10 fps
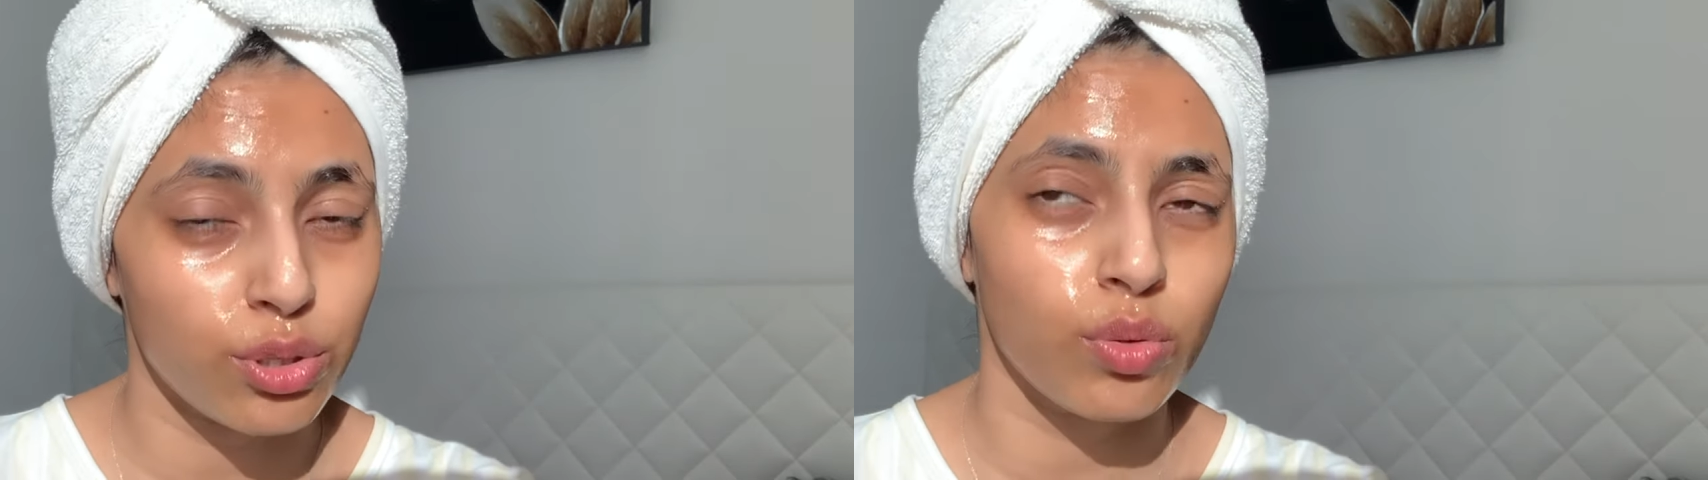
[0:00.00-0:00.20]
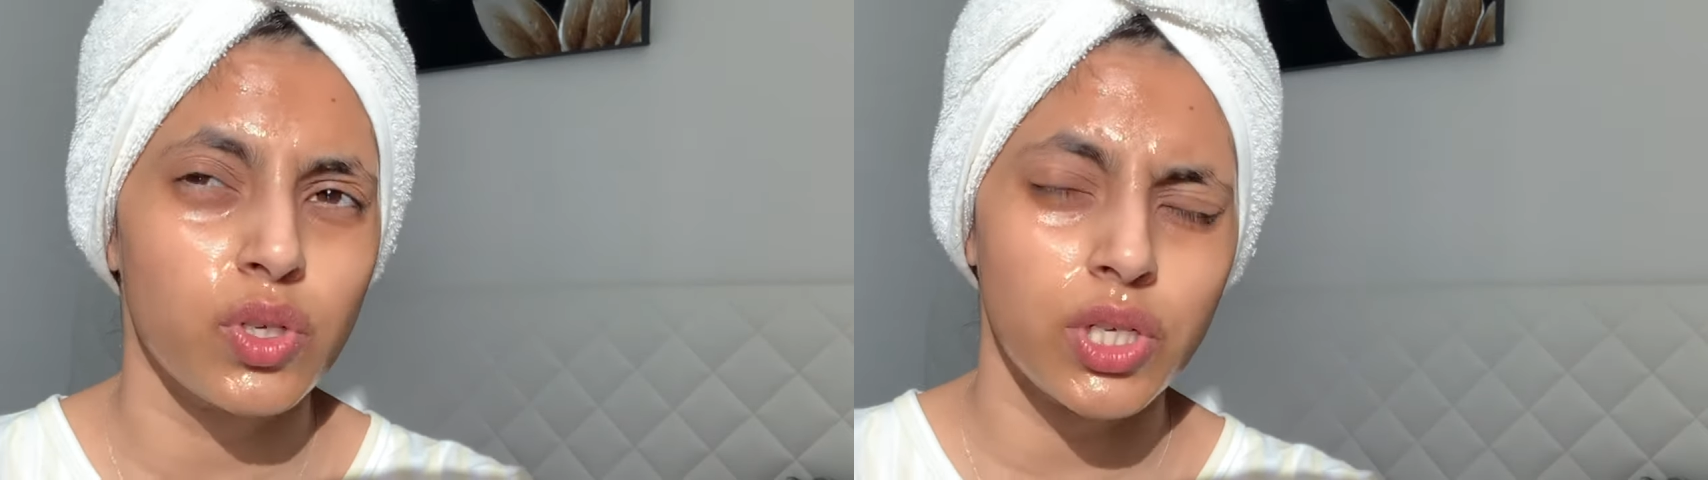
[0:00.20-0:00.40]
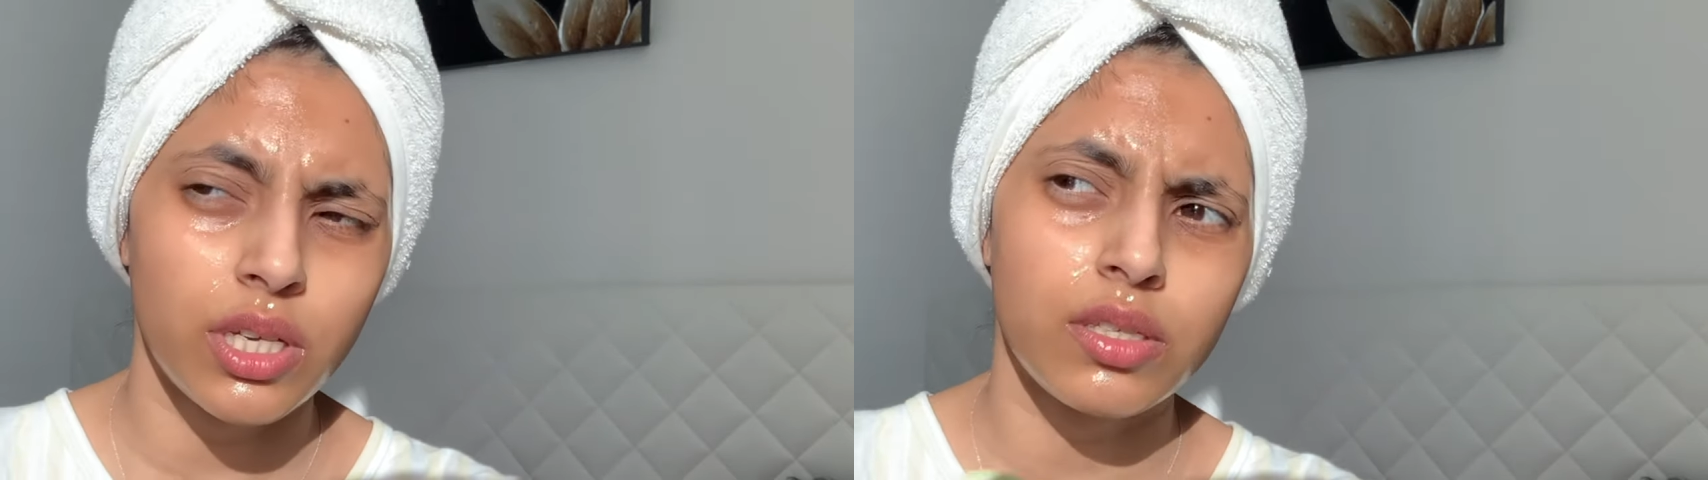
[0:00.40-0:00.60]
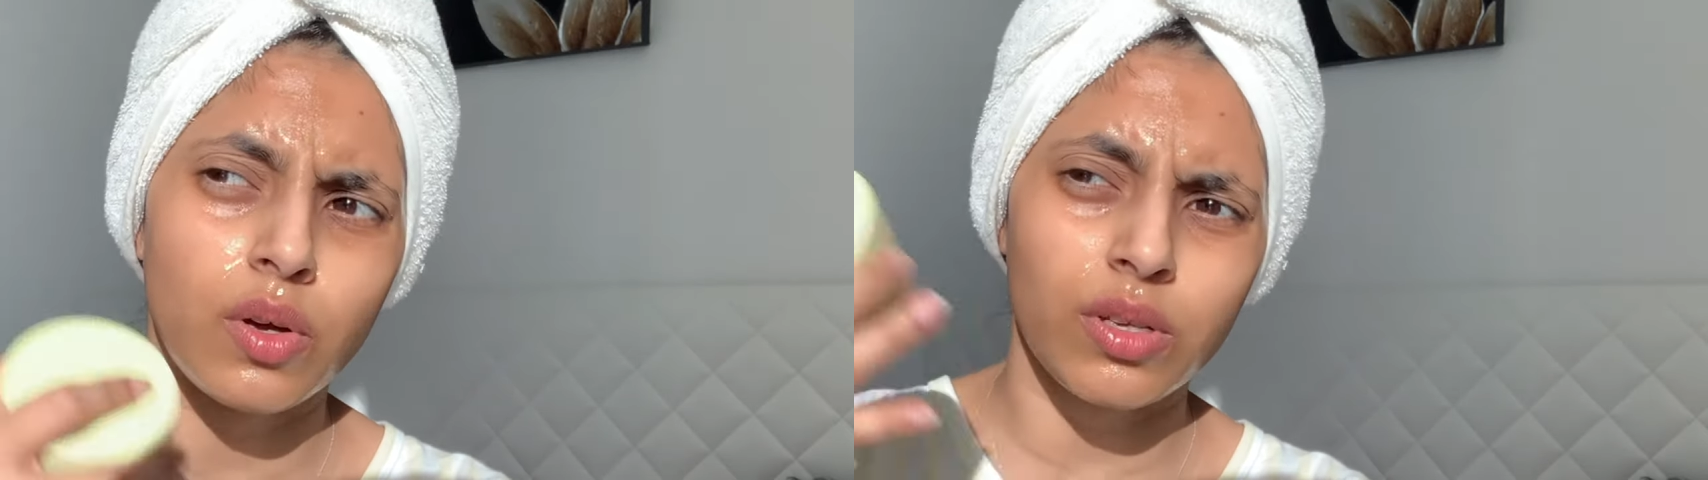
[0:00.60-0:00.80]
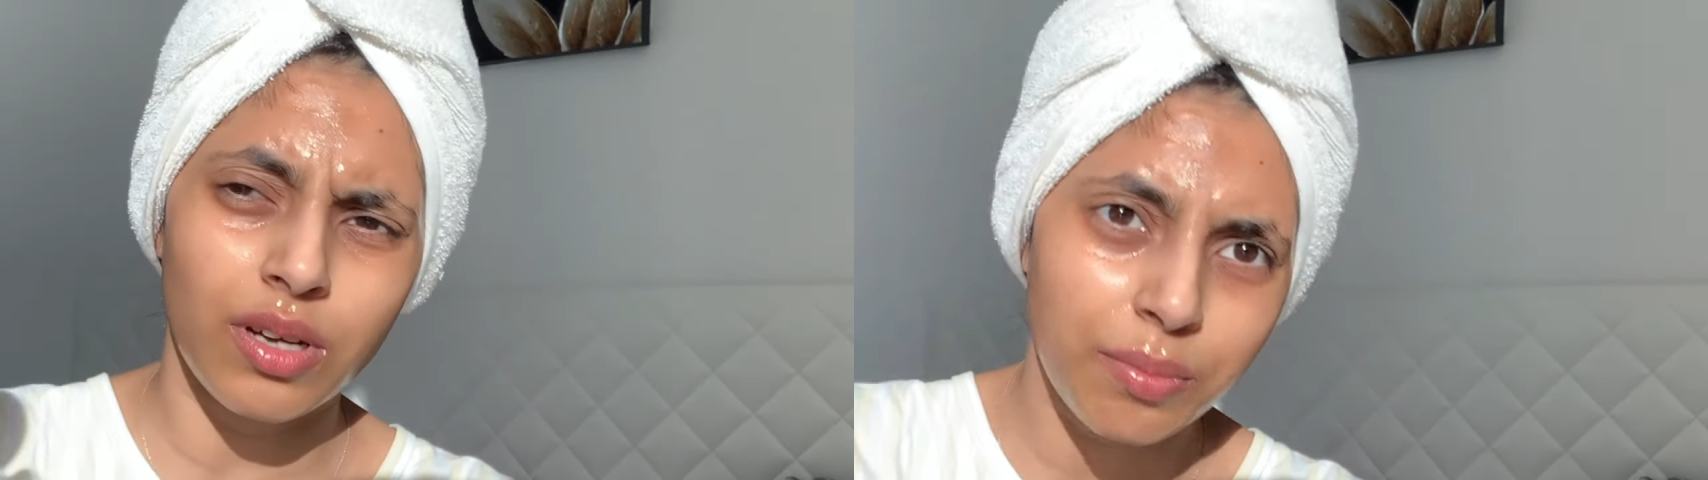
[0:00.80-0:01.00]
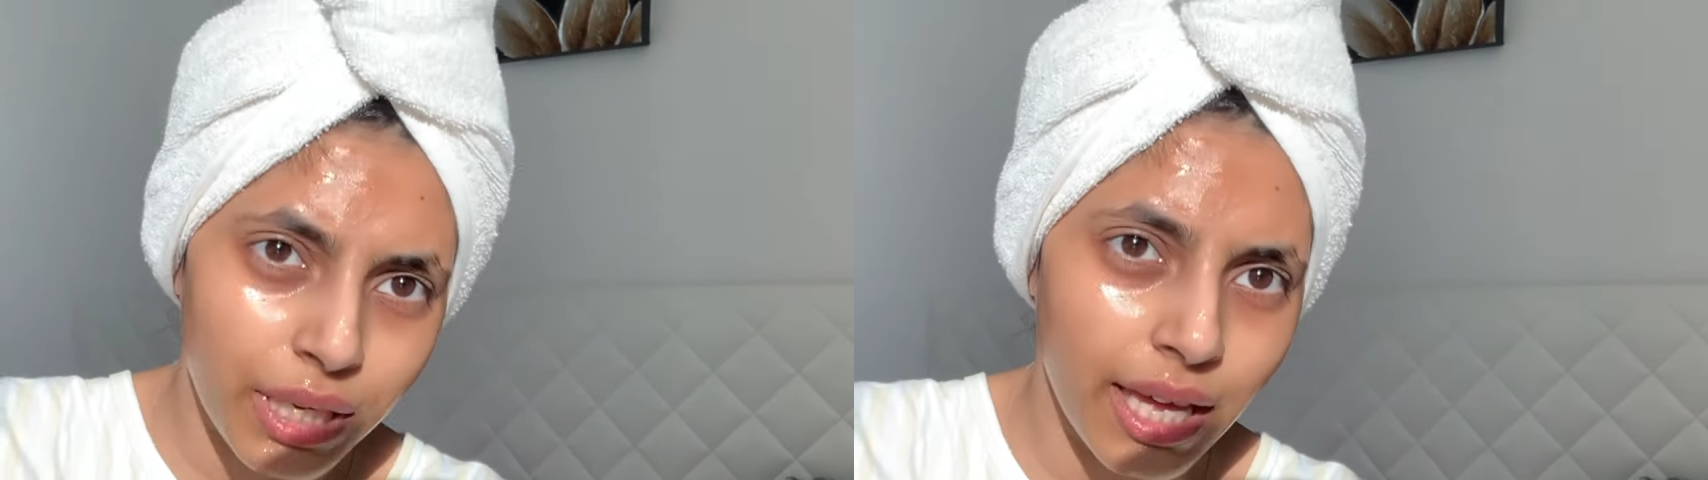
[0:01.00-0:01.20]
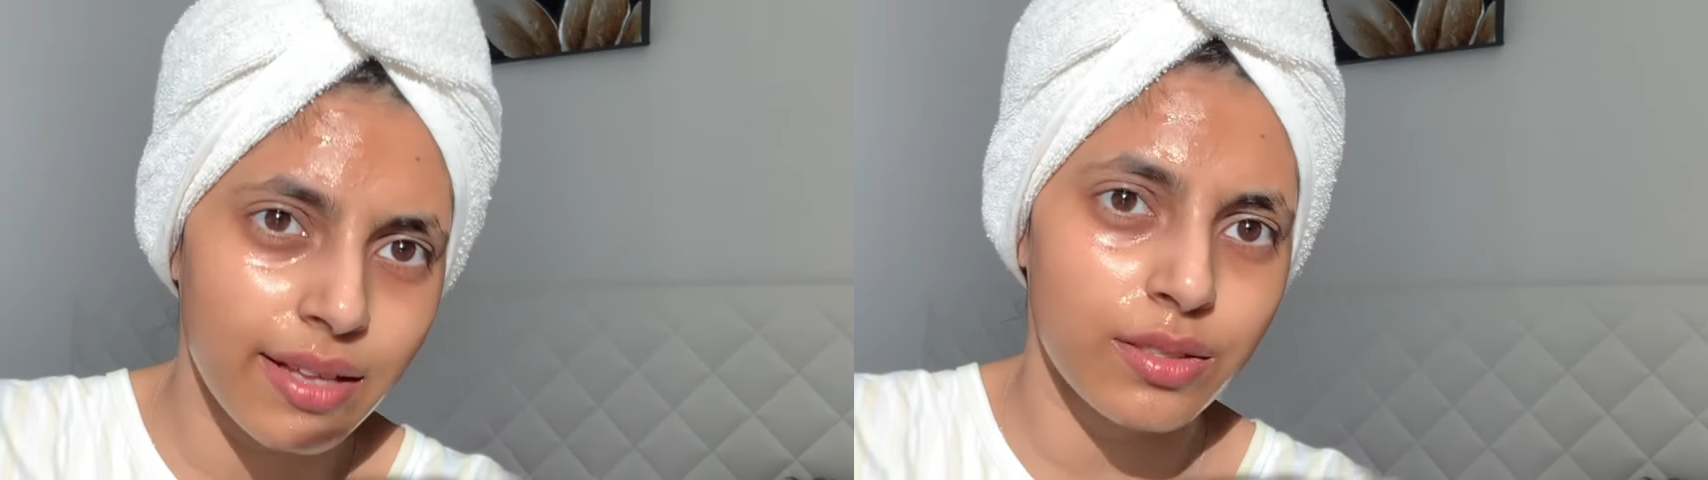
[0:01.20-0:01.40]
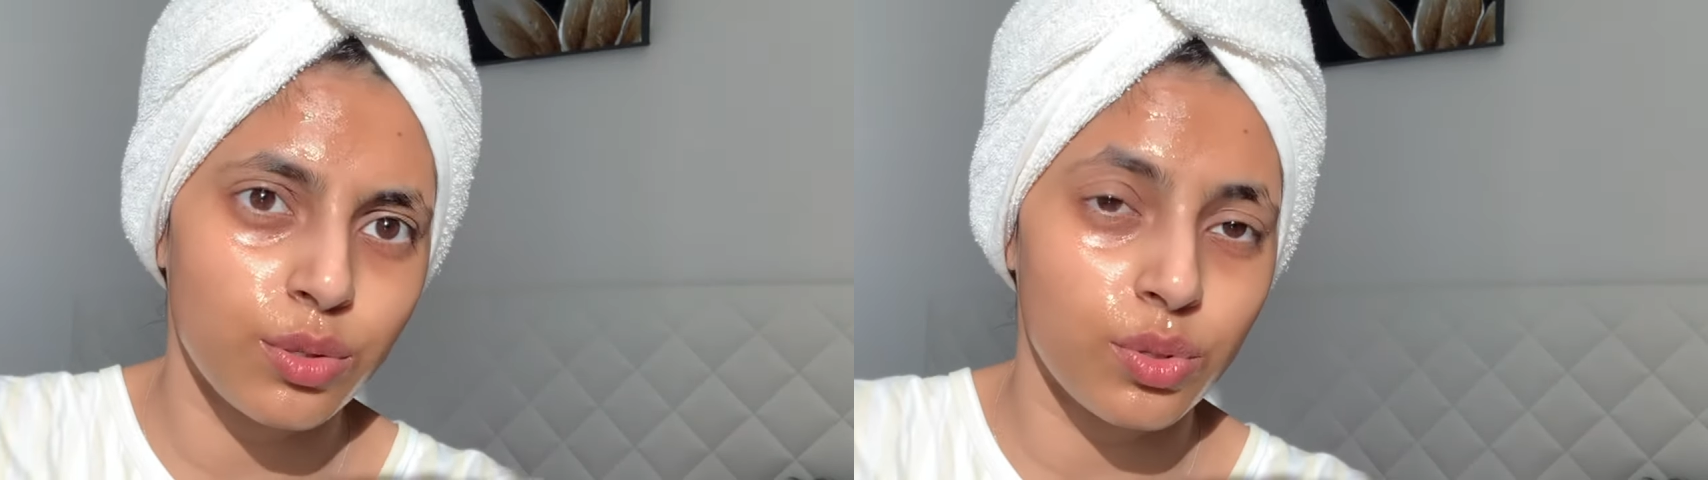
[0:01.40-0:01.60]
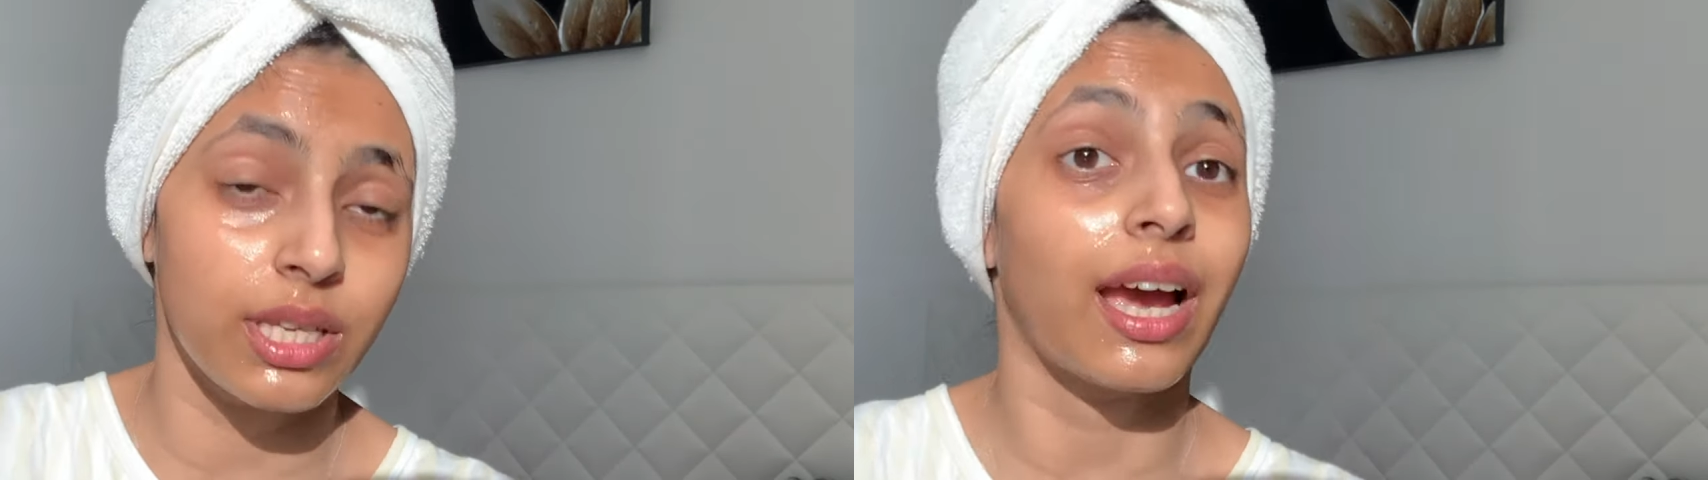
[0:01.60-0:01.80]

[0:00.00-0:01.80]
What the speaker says: So she saw somebody else using,